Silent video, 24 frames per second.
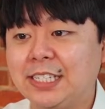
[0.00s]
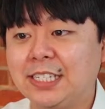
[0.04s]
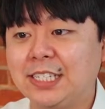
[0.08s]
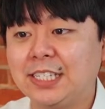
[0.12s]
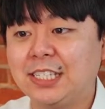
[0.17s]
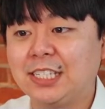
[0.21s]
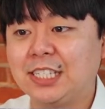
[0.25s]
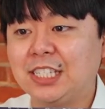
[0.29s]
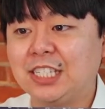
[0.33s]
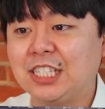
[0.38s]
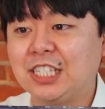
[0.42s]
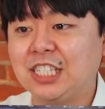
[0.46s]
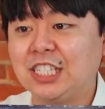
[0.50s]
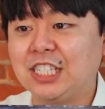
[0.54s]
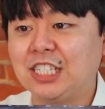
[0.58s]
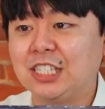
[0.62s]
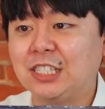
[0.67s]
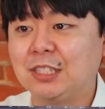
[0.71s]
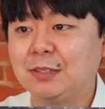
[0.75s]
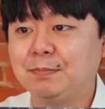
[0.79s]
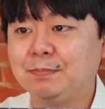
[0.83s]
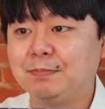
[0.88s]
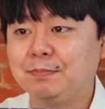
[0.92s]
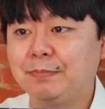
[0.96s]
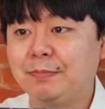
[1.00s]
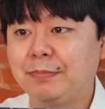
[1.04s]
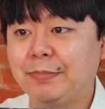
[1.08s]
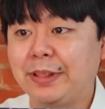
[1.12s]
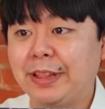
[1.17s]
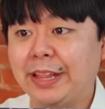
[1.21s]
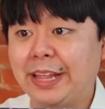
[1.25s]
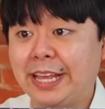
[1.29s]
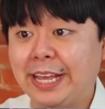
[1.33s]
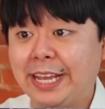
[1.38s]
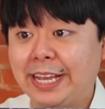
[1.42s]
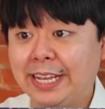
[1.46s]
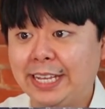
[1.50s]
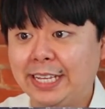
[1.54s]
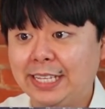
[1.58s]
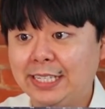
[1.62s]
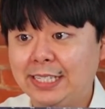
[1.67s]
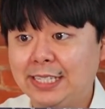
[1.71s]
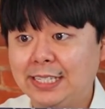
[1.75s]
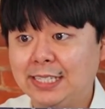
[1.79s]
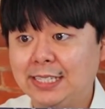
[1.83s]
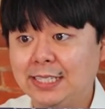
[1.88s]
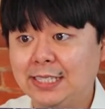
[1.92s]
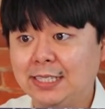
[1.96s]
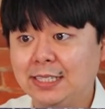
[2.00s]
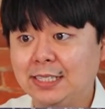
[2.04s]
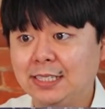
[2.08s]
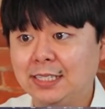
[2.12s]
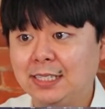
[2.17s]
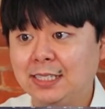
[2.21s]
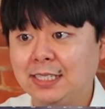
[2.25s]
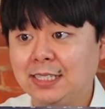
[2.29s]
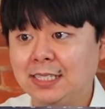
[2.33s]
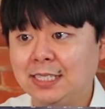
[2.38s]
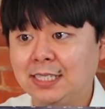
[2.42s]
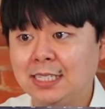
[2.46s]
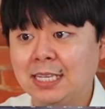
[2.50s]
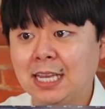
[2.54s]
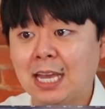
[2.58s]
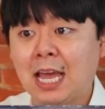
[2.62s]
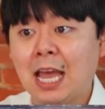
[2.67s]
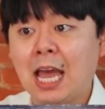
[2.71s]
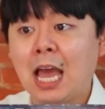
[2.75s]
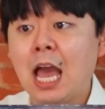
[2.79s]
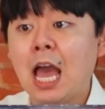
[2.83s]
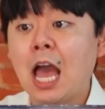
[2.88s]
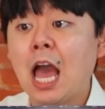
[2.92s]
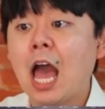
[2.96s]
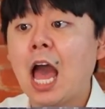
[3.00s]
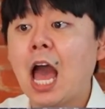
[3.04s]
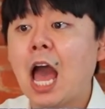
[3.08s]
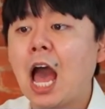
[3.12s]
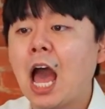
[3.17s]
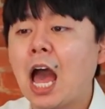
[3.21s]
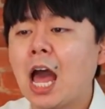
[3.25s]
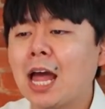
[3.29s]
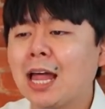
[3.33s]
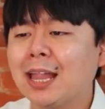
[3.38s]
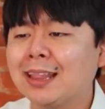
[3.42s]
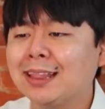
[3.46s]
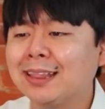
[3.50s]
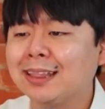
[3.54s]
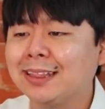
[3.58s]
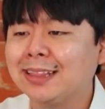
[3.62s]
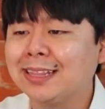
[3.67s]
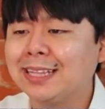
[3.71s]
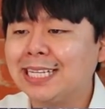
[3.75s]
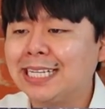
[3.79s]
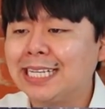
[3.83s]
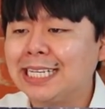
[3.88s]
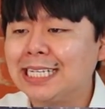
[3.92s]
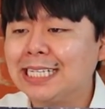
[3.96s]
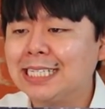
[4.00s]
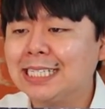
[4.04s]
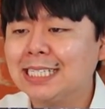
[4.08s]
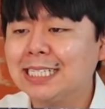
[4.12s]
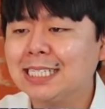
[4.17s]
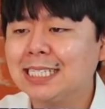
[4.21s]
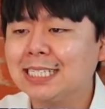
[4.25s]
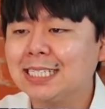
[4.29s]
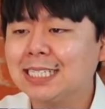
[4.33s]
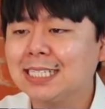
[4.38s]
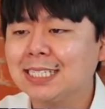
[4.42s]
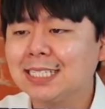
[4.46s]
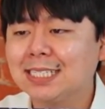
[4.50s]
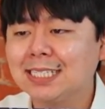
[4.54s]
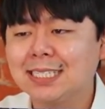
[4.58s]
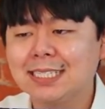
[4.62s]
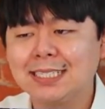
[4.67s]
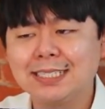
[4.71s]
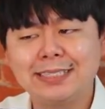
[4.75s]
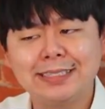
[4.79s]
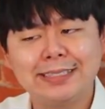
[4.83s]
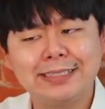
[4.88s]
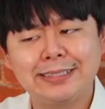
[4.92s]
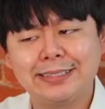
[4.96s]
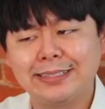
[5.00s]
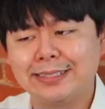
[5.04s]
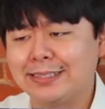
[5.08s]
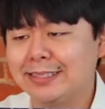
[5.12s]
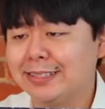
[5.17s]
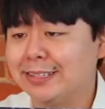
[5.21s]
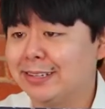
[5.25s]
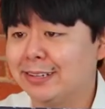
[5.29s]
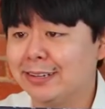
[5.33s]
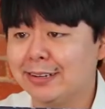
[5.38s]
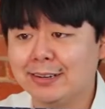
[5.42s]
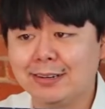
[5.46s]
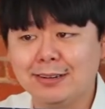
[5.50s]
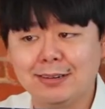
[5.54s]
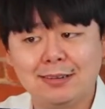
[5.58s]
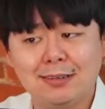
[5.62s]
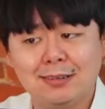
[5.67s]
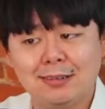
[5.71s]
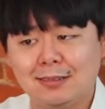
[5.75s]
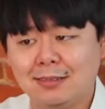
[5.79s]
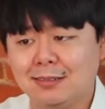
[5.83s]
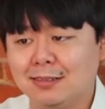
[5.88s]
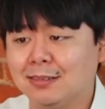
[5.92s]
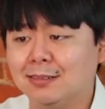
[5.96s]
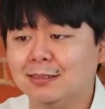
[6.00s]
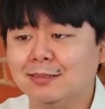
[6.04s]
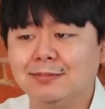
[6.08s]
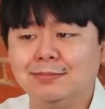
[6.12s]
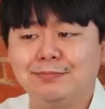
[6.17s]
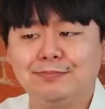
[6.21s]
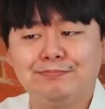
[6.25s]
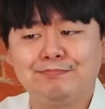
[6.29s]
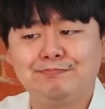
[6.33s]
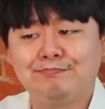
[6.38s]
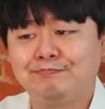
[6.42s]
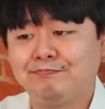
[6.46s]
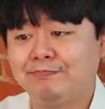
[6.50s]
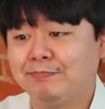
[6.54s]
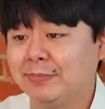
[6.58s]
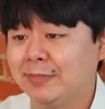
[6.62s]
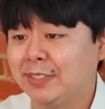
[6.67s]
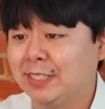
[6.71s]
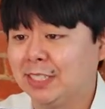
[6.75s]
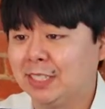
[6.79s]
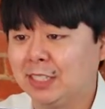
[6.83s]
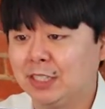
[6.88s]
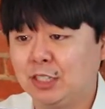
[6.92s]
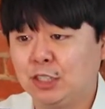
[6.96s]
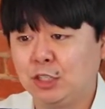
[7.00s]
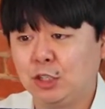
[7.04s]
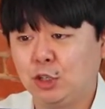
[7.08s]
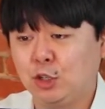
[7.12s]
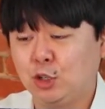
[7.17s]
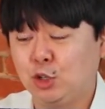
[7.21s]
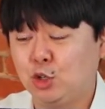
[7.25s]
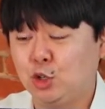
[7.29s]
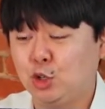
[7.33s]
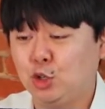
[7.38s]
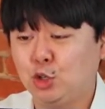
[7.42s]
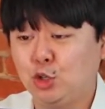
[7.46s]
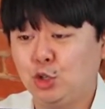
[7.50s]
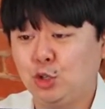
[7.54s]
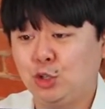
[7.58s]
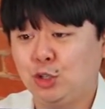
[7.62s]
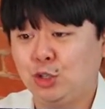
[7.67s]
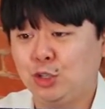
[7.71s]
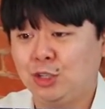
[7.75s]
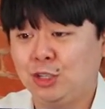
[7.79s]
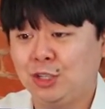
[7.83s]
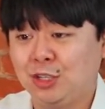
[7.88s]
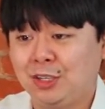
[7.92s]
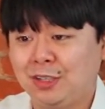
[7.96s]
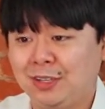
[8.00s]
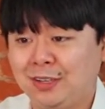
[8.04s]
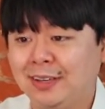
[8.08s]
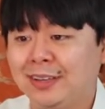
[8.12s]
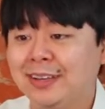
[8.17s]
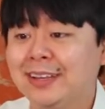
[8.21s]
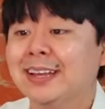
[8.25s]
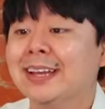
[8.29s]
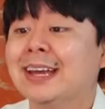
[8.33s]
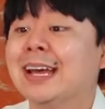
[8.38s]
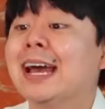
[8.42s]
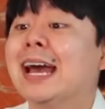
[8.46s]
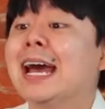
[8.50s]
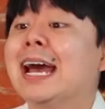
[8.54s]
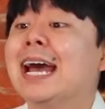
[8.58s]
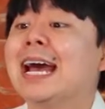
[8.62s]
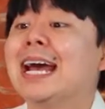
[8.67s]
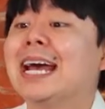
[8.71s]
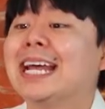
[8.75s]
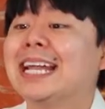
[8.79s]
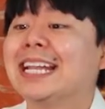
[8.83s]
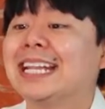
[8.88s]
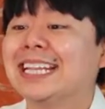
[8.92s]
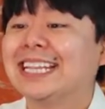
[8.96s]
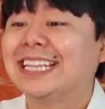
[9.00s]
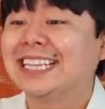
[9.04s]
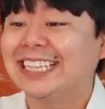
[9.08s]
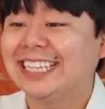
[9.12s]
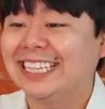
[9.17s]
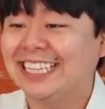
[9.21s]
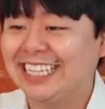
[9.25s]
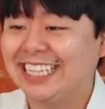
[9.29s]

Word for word: a price decline of almost minus 18% in the past seven days. Despite this market performance, the crypto maintains its position as one of the